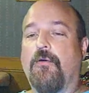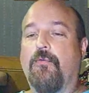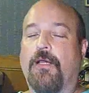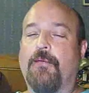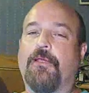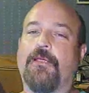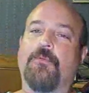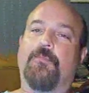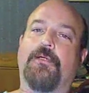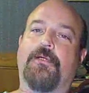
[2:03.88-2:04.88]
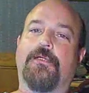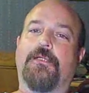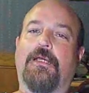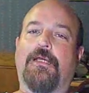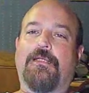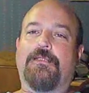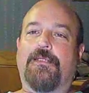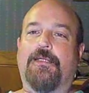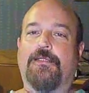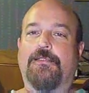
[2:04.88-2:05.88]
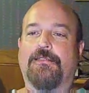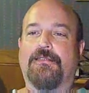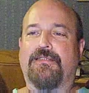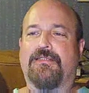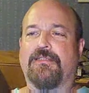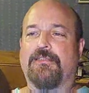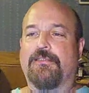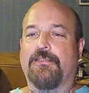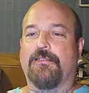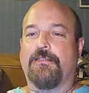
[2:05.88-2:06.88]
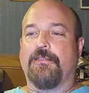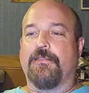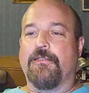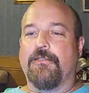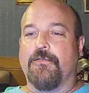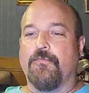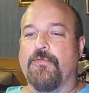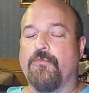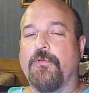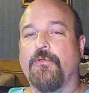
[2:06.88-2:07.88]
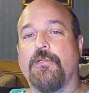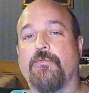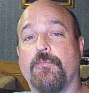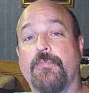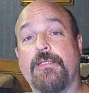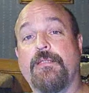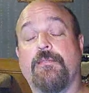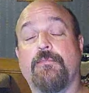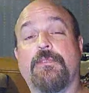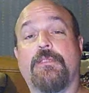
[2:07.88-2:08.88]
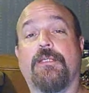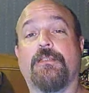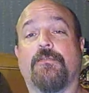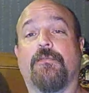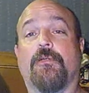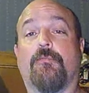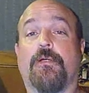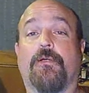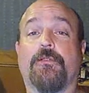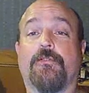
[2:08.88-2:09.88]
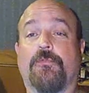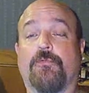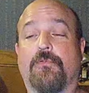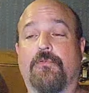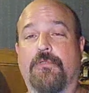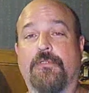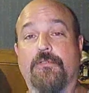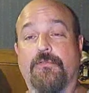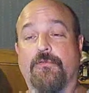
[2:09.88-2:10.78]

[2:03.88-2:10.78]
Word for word: when I became a parent, I decided that uh, you know we weren't going to repeat the mistakes of our parents. We were going